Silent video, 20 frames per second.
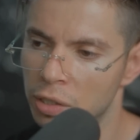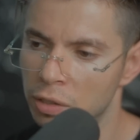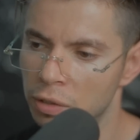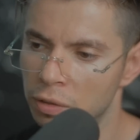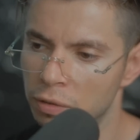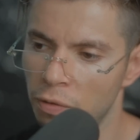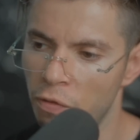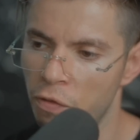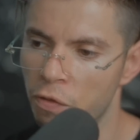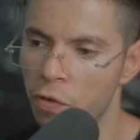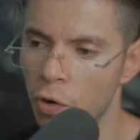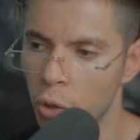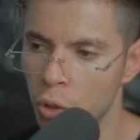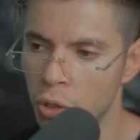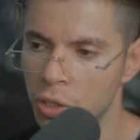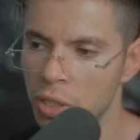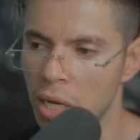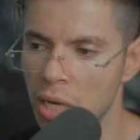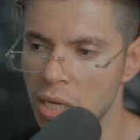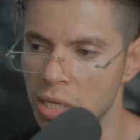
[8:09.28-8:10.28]

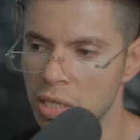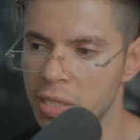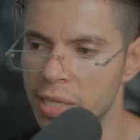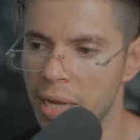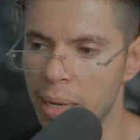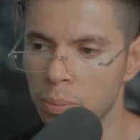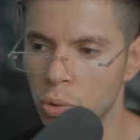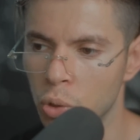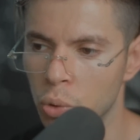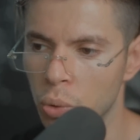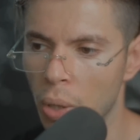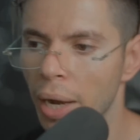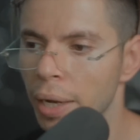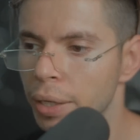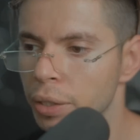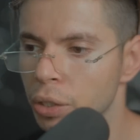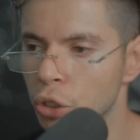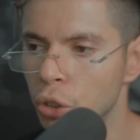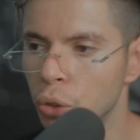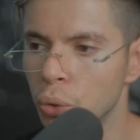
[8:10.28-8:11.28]
verse is them
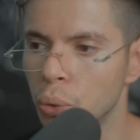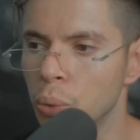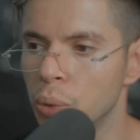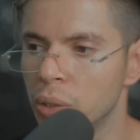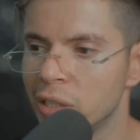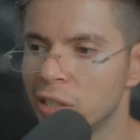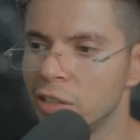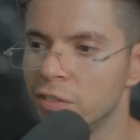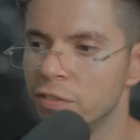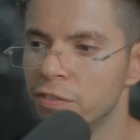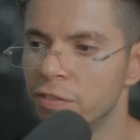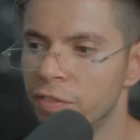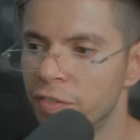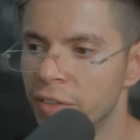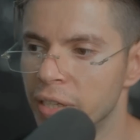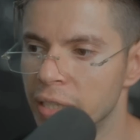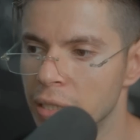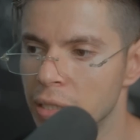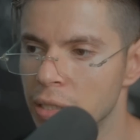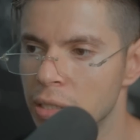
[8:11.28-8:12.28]
trying to
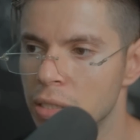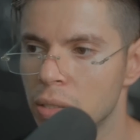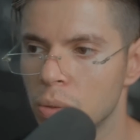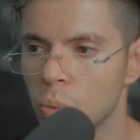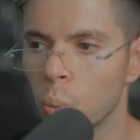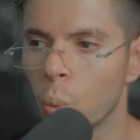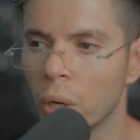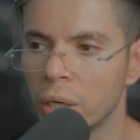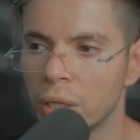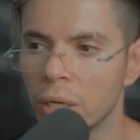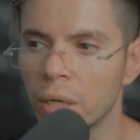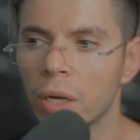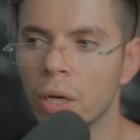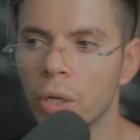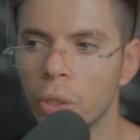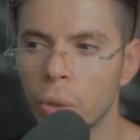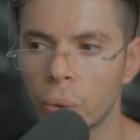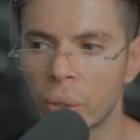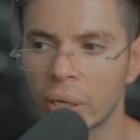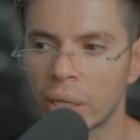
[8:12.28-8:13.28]
convince one
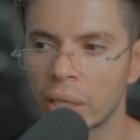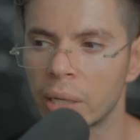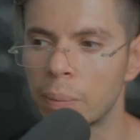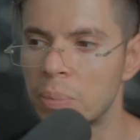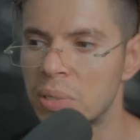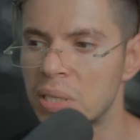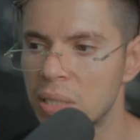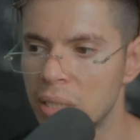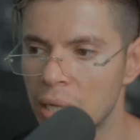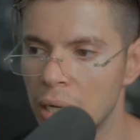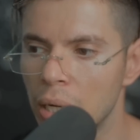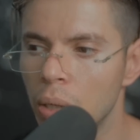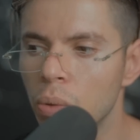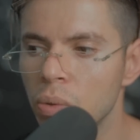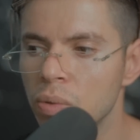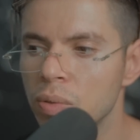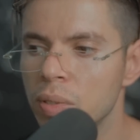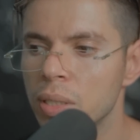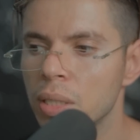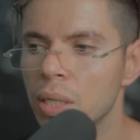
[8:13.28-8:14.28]
another and
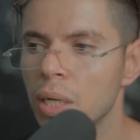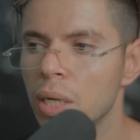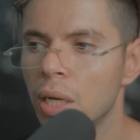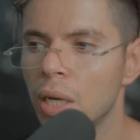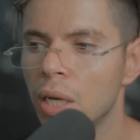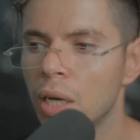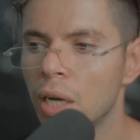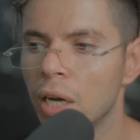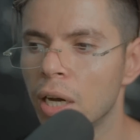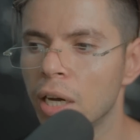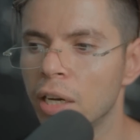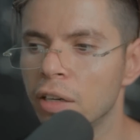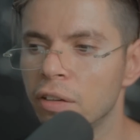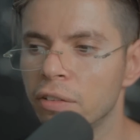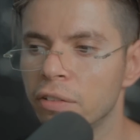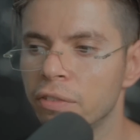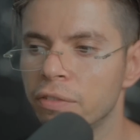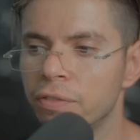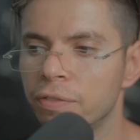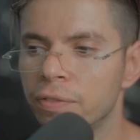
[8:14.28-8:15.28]
themselves
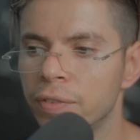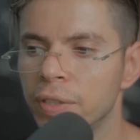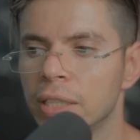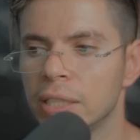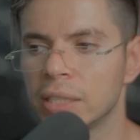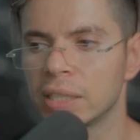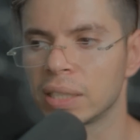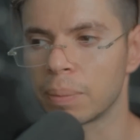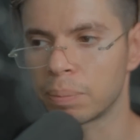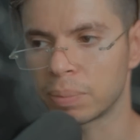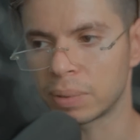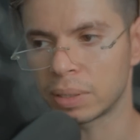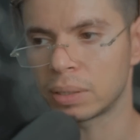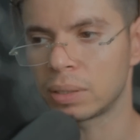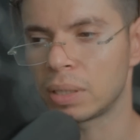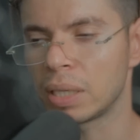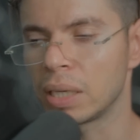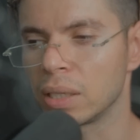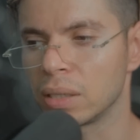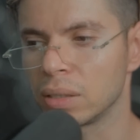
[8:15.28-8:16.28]
of
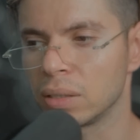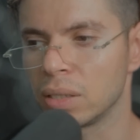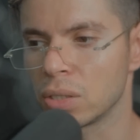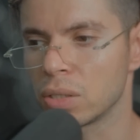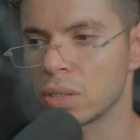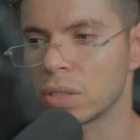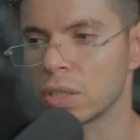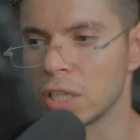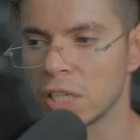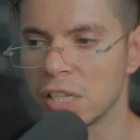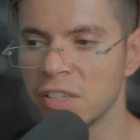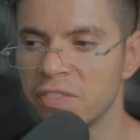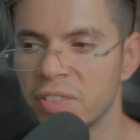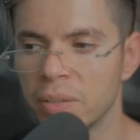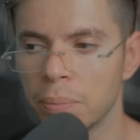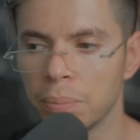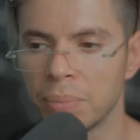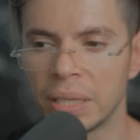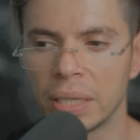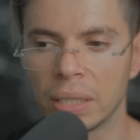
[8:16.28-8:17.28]
accepting this love
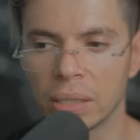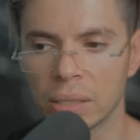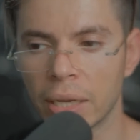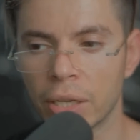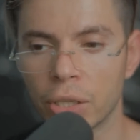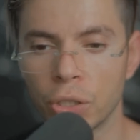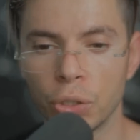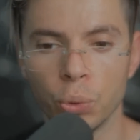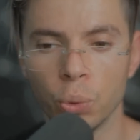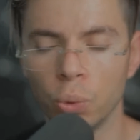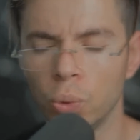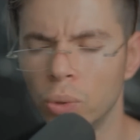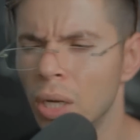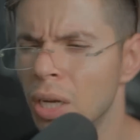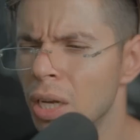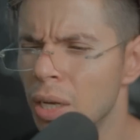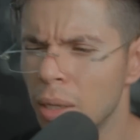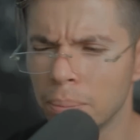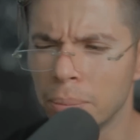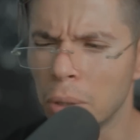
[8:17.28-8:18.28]
and being like, you,
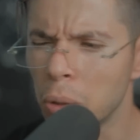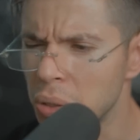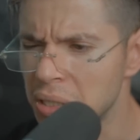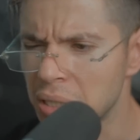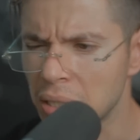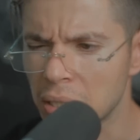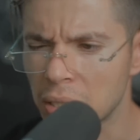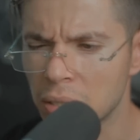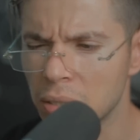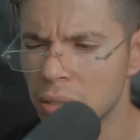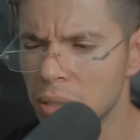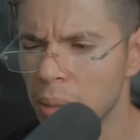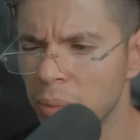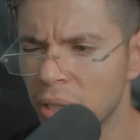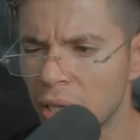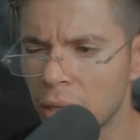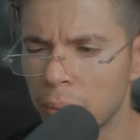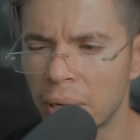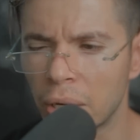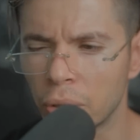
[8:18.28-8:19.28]
BoA says
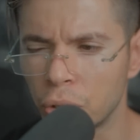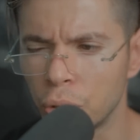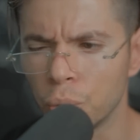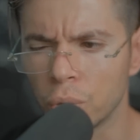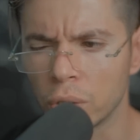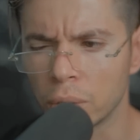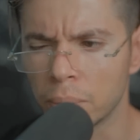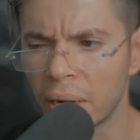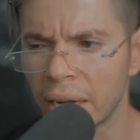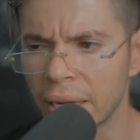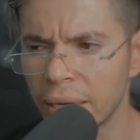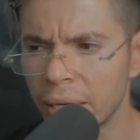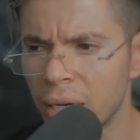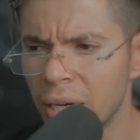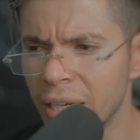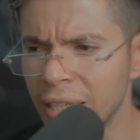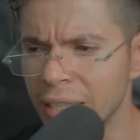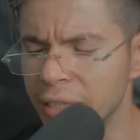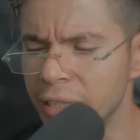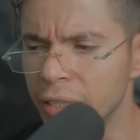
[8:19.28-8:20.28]
something about you are my
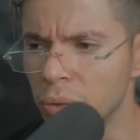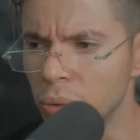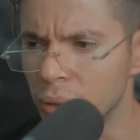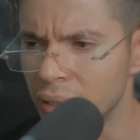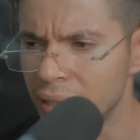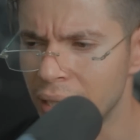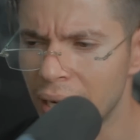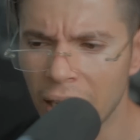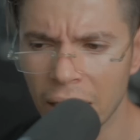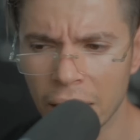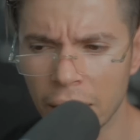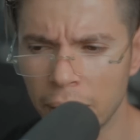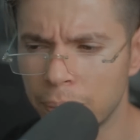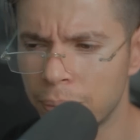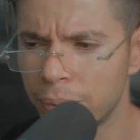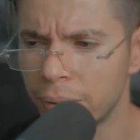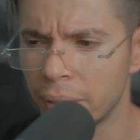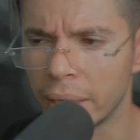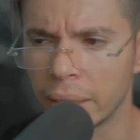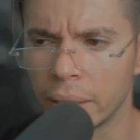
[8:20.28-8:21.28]
ideal type.
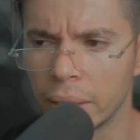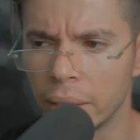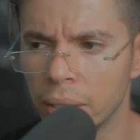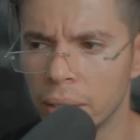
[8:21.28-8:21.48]
And